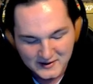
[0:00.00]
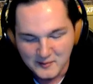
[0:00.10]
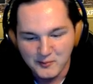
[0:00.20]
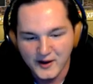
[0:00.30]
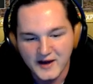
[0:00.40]

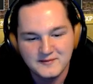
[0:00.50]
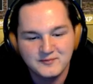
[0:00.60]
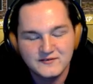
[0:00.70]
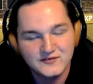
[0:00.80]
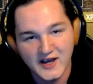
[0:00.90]
but
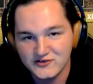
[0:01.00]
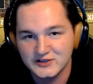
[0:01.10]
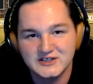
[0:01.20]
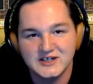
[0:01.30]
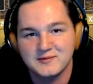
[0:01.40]
if you guys
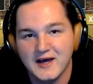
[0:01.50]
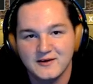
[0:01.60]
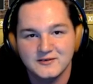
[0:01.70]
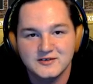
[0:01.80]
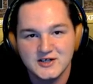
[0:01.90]
want to check me
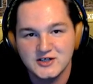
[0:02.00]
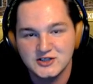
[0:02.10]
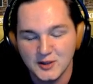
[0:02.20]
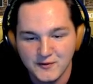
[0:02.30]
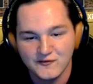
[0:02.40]
out,
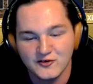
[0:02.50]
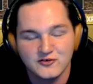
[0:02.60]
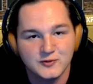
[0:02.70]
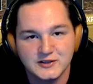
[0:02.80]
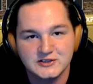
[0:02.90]
jump over in
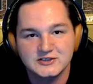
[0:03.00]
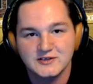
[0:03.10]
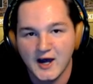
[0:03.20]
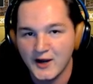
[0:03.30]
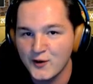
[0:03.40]
Twitch.
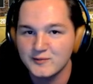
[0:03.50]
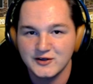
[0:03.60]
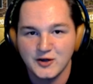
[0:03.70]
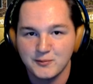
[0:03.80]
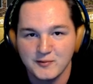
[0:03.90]
I normally
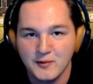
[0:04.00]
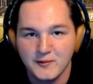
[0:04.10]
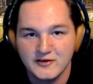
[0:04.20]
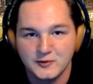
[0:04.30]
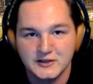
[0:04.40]
don't promote
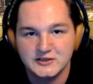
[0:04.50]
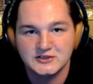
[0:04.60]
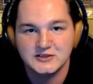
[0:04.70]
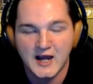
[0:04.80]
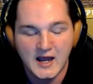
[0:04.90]
my
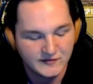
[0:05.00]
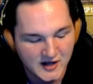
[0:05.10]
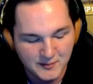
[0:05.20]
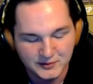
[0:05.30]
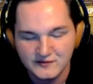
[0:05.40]
Twitch. I have a
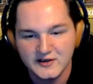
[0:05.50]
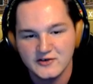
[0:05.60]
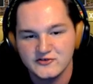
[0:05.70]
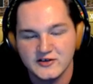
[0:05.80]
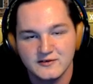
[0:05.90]
couple of
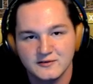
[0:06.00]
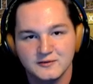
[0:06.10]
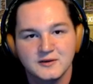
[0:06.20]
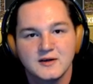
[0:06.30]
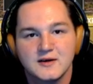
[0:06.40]
videos that do,
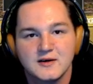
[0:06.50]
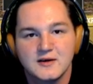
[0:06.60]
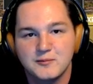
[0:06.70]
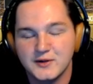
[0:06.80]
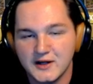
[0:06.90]

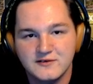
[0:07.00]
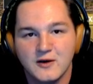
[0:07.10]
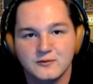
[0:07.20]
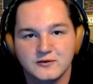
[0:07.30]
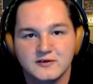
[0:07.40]
but I
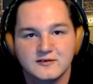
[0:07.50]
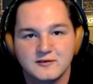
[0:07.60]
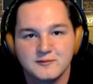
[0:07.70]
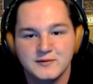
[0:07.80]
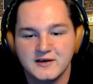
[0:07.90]
don't
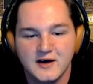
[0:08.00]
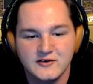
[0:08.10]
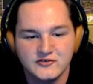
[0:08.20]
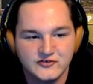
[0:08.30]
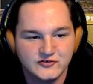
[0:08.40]

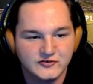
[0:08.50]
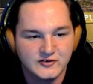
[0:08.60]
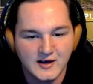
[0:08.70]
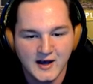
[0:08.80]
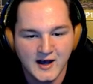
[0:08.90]
because
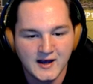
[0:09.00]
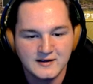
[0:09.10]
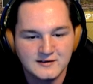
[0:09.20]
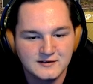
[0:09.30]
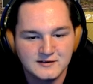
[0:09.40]

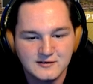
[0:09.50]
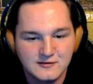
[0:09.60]
I